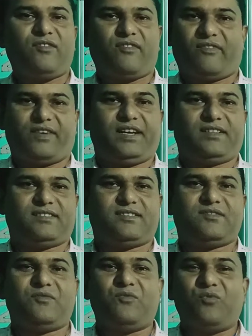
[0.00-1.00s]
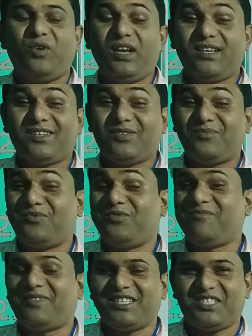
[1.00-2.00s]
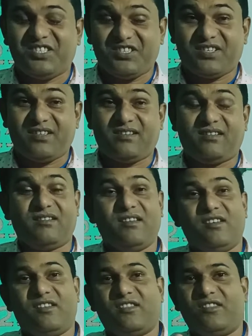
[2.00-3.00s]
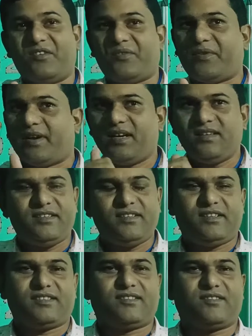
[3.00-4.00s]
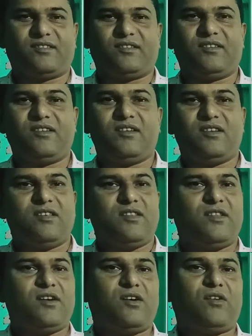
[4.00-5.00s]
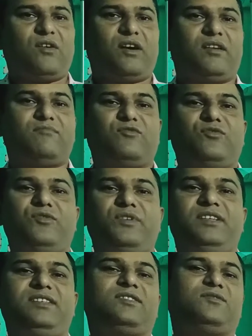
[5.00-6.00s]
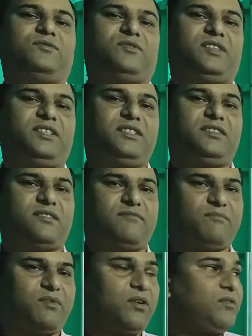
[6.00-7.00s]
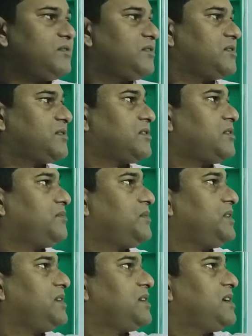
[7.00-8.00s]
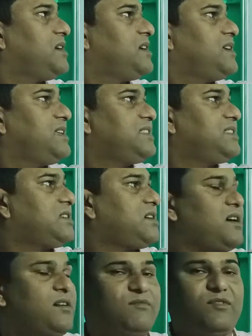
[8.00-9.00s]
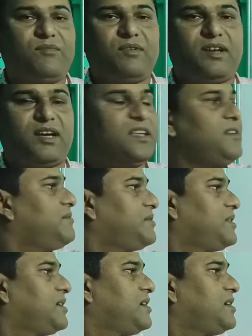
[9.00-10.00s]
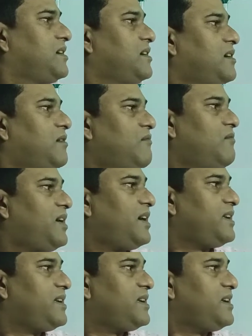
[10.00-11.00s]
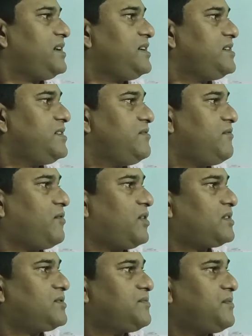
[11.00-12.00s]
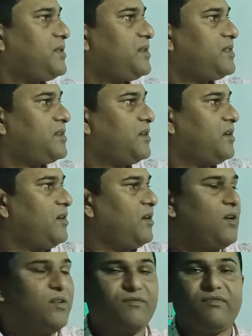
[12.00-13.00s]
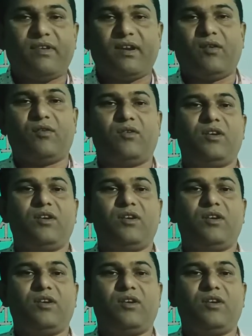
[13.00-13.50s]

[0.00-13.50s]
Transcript: friends, welcome to my channel The Right Direction. Now I am going to teach about the topic A Psalm of Life by Henry Wadsworth Longfellow.